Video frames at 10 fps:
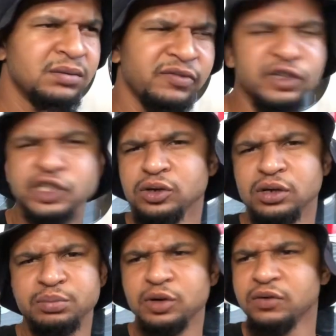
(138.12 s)
For
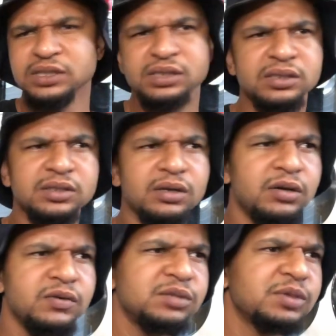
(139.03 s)
sure, pro wrestling has
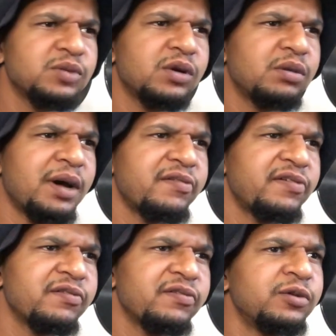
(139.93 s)
always been one of my
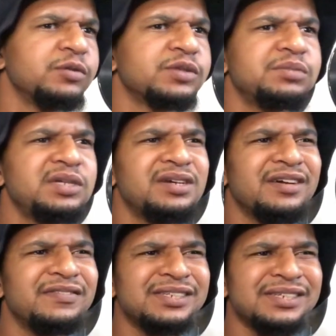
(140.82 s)
favorite forms of media
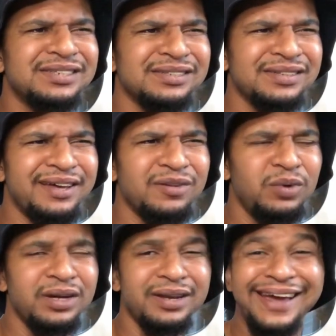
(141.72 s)
ever since, like,
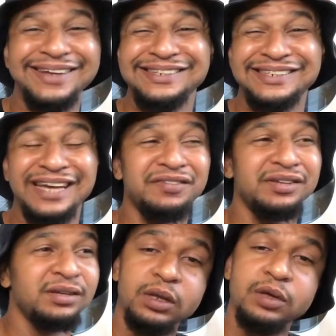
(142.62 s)
what,
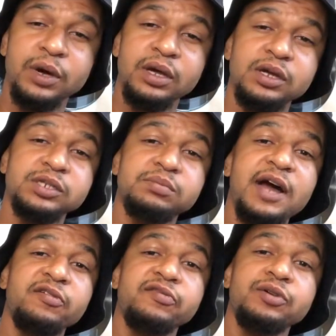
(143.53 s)
97? Anyway, here's my
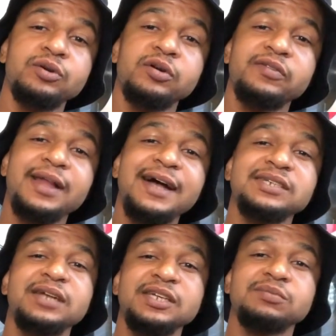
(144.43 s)
review of
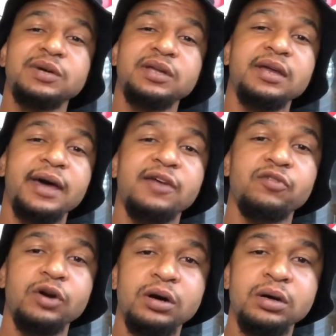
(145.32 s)
last night's Monday Night
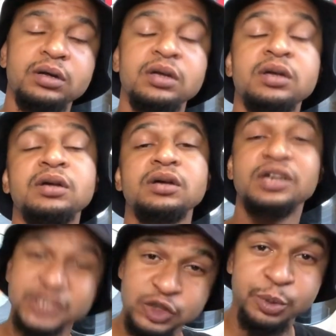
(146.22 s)
Raw.
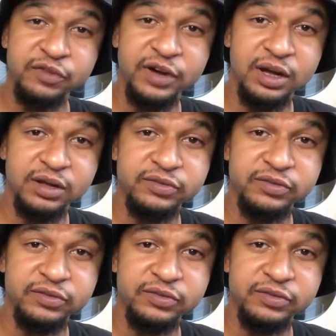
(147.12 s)
In 2.5.